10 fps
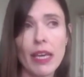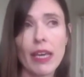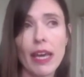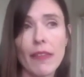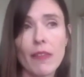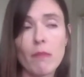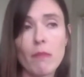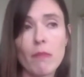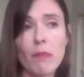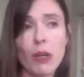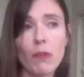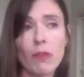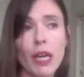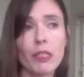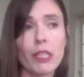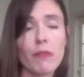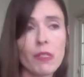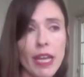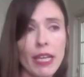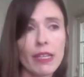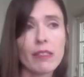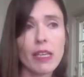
And then beyond that, you know, stay in